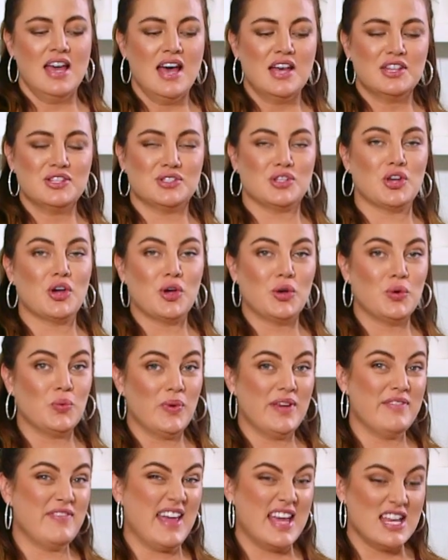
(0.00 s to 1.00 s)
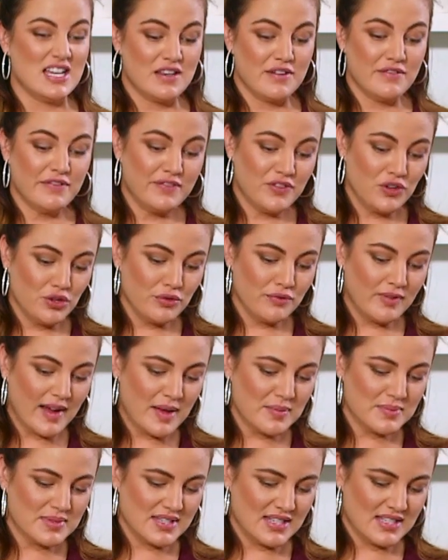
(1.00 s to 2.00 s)
So we've eaten a few
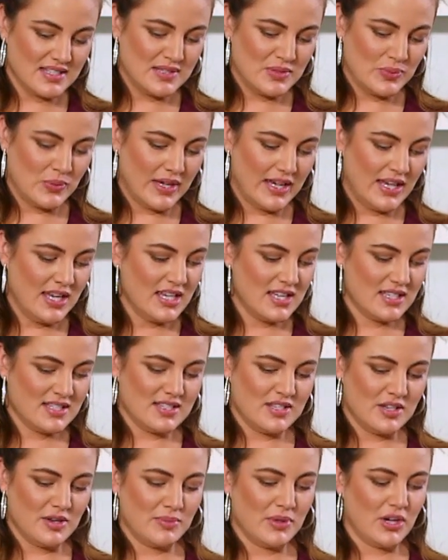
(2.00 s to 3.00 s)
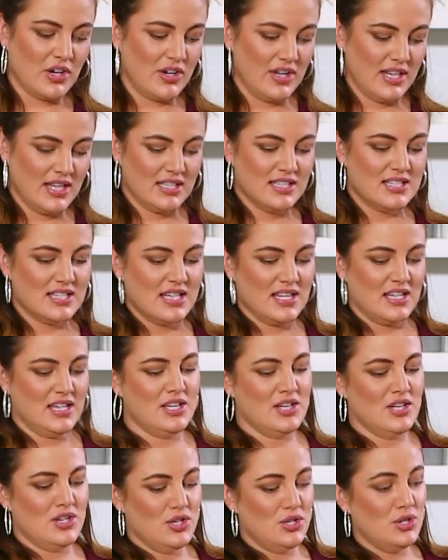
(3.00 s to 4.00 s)
wraps this week, so I'm going
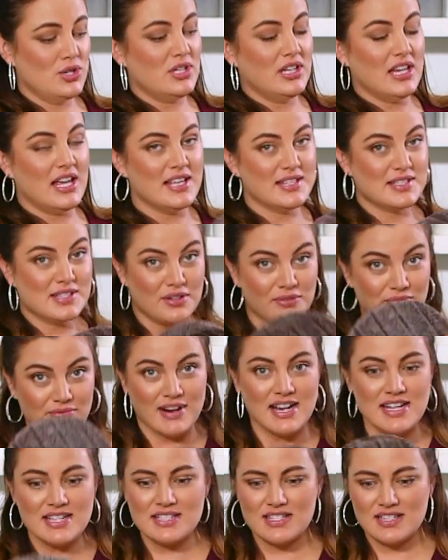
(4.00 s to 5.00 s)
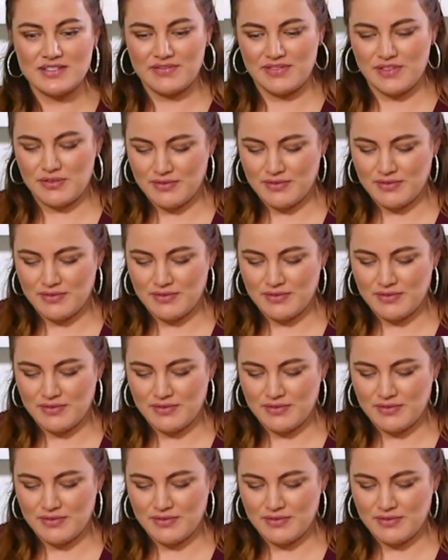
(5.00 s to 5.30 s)
to utilize the rest of the